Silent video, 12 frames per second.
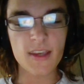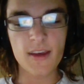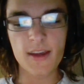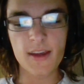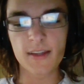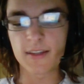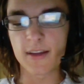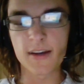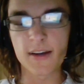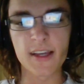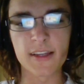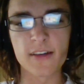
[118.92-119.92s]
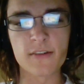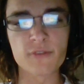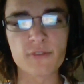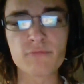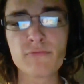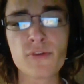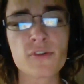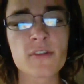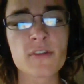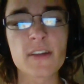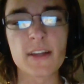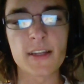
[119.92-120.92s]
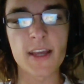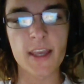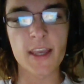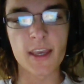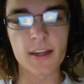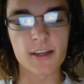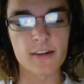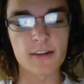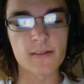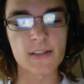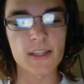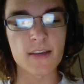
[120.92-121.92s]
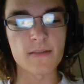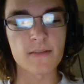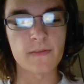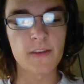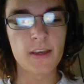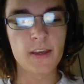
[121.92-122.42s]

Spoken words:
as their head coach more than a decade ago, as they've